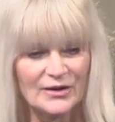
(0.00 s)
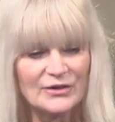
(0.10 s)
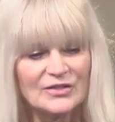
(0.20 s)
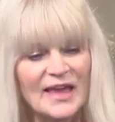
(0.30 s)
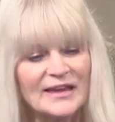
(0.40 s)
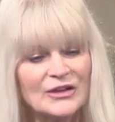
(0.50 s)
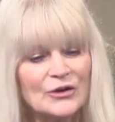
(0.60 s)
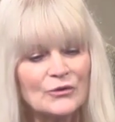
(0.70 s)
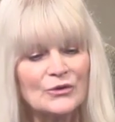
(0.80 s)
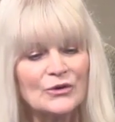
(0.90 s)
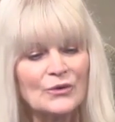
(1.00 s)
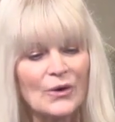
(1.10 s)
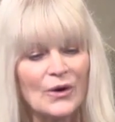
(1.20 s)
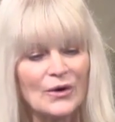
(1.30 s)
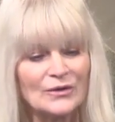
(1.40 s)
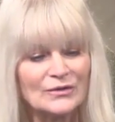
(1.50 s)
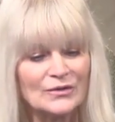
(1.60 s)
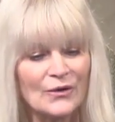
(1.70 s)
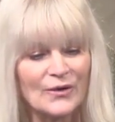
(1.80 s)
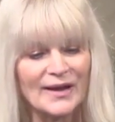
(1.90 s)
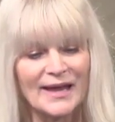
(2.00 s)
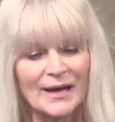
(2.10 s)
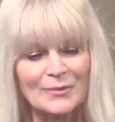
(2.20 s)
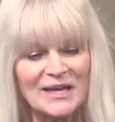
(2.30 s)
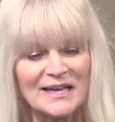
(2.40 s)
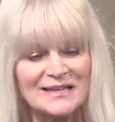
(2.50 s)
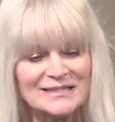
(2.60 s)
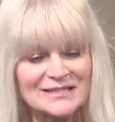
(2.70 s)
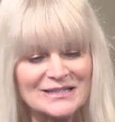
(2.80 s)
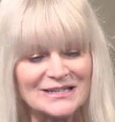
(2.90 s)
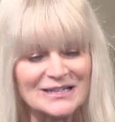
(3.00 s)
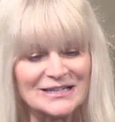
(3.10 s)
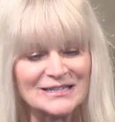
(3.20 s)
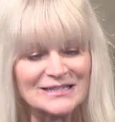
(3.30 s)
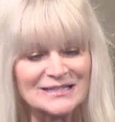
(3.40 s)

Thank you. You also, and happy Easter.